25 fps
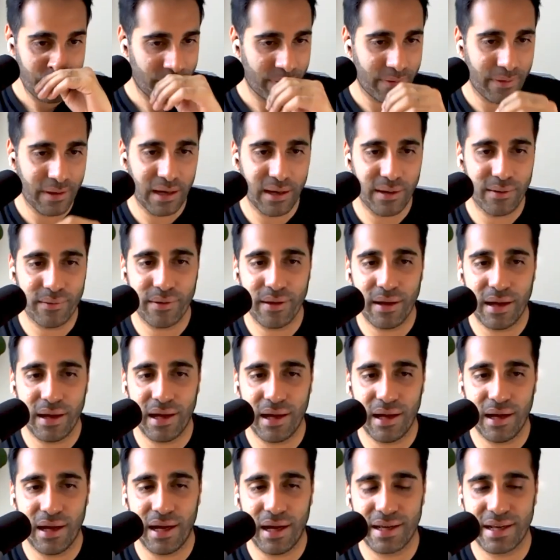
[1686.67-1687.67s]
Now,
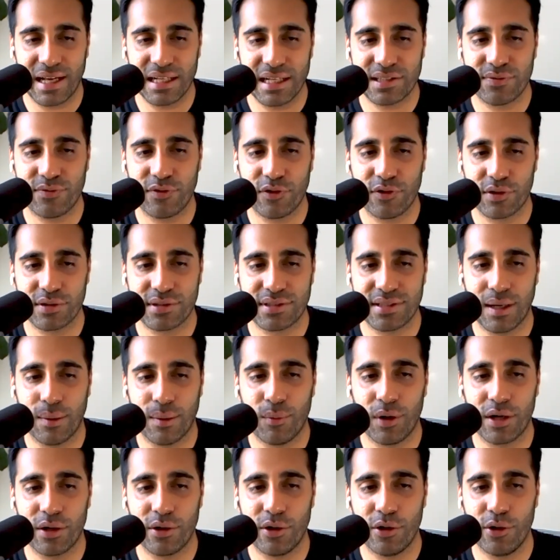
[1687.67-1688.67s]
I guess for
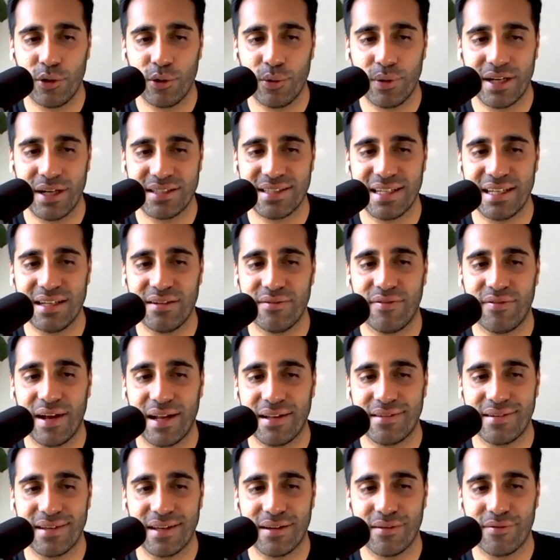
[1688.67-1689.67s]
someone who is
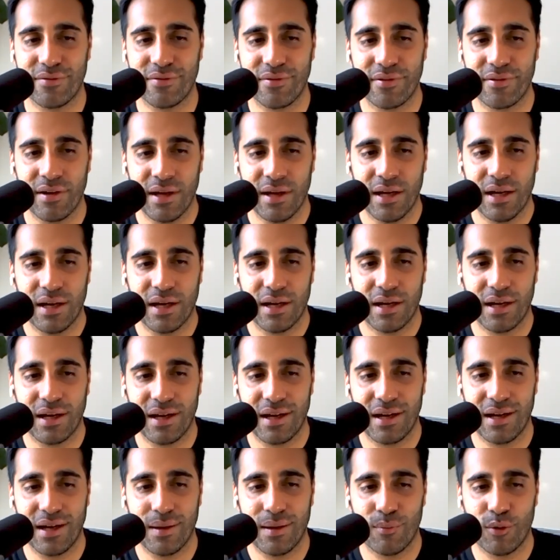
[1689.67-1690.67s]
inventive
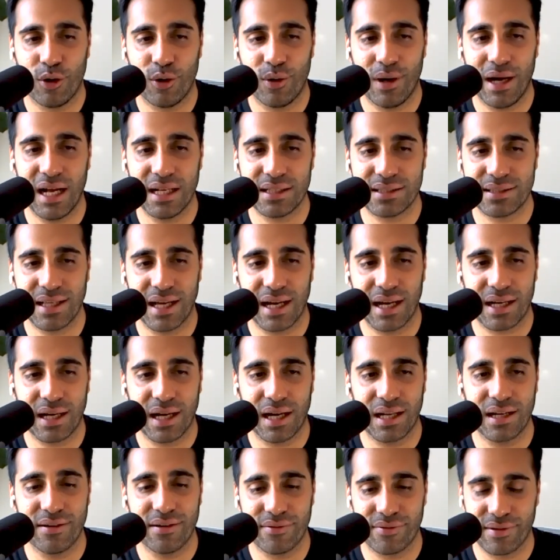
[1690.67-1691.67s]
or has that
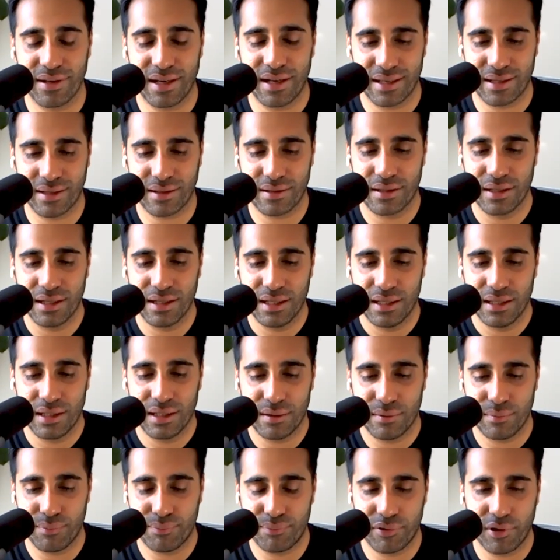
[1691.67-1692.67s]
kind of like
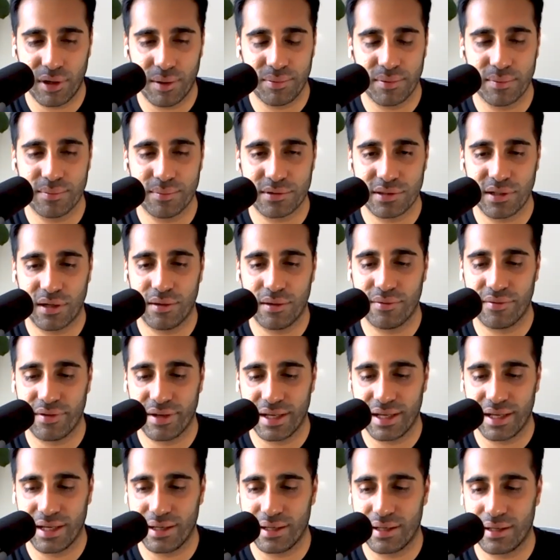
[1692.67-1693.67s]
problem
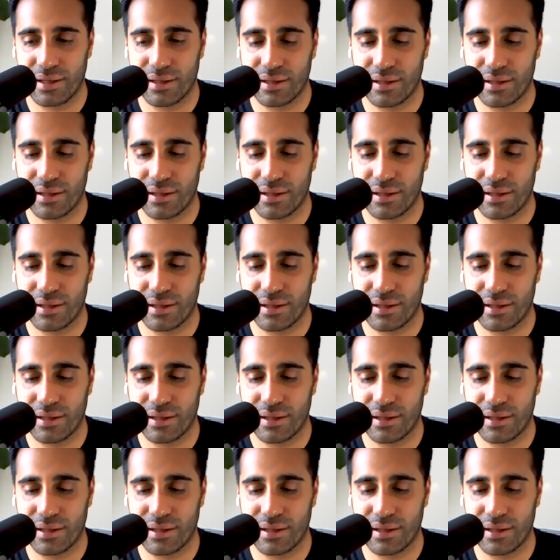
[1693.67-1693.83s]
solving